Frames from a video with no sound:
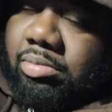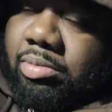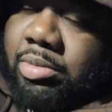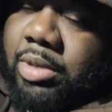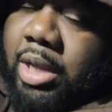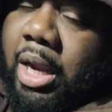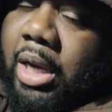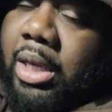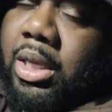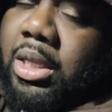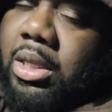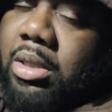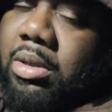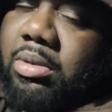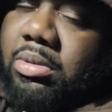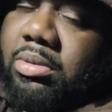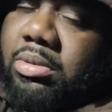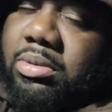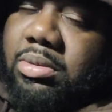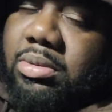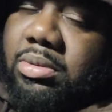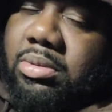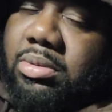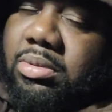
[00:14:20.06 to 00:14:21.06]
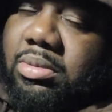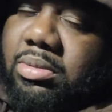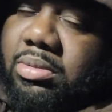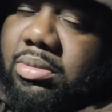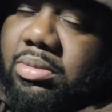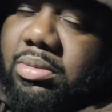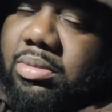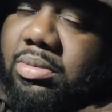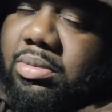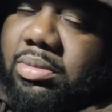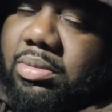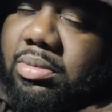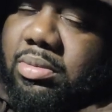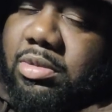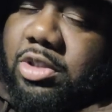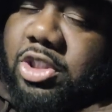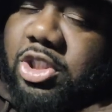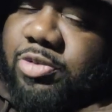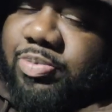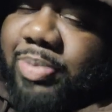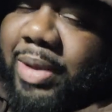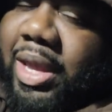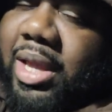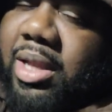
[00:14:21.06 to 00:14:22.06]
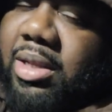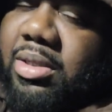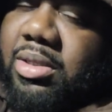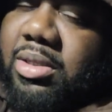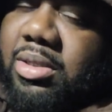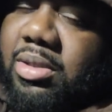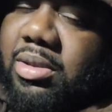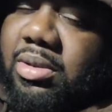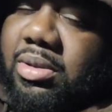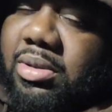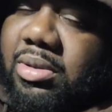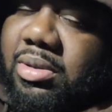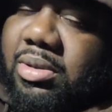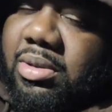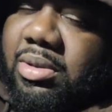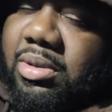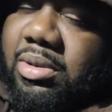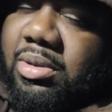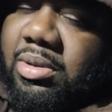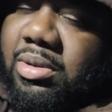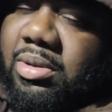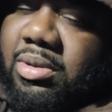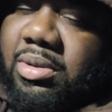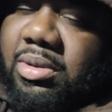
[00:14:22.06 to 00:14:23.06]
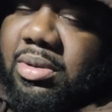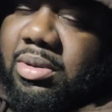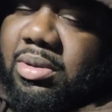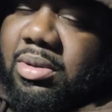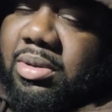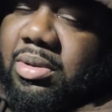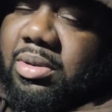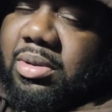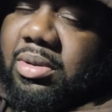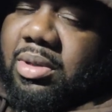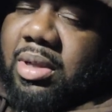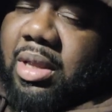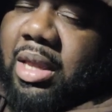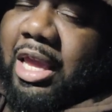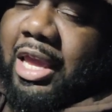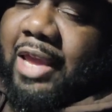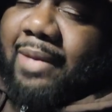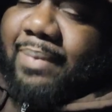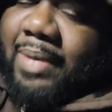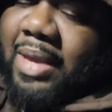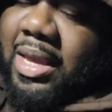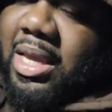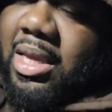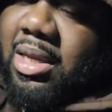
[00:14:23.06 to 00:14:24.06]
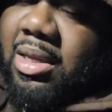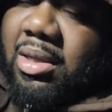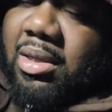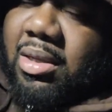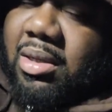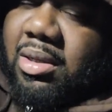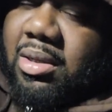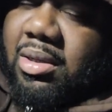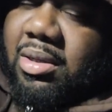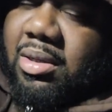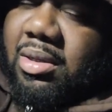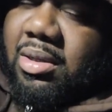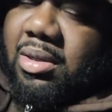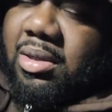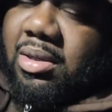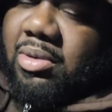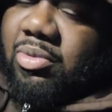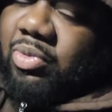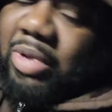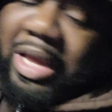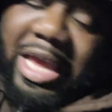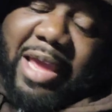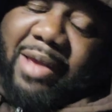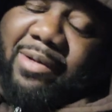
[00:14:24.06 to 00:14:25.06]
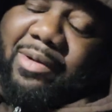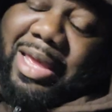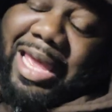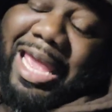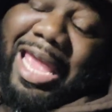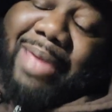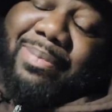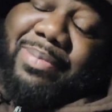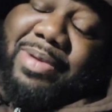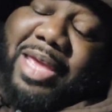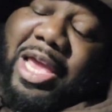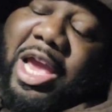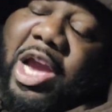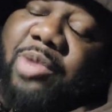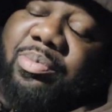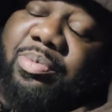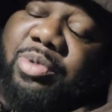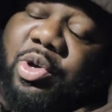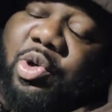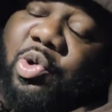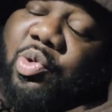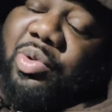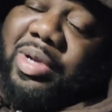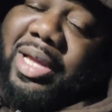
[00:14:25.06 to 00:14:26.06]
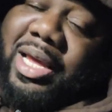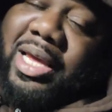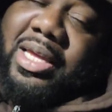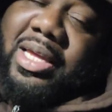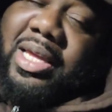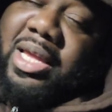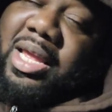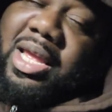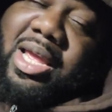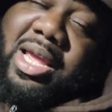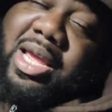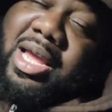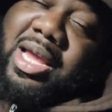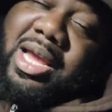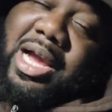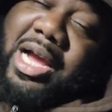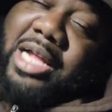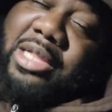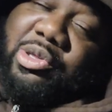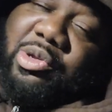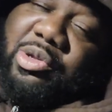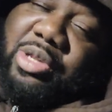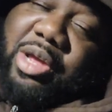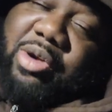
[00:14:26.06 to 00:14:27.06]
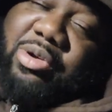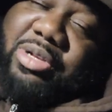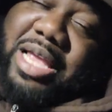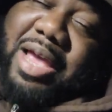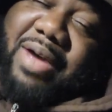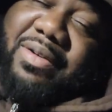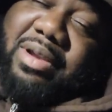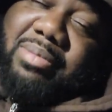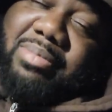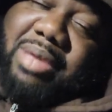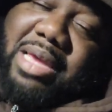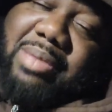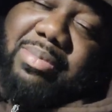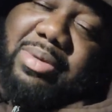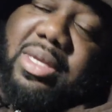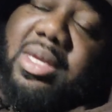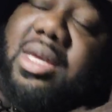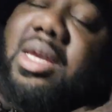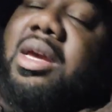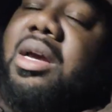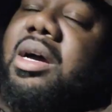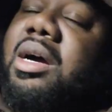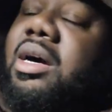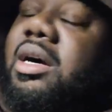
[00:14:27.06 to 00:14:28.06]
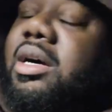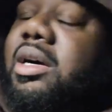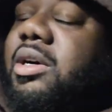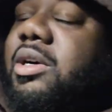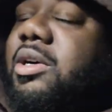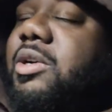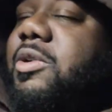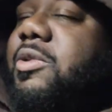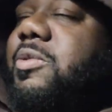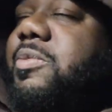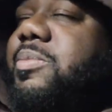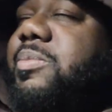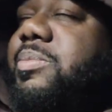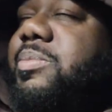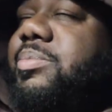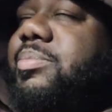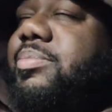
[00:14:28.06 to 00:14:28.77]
Danny, Spence, AB. But AB held him the whole night. I thought they was having a baby. But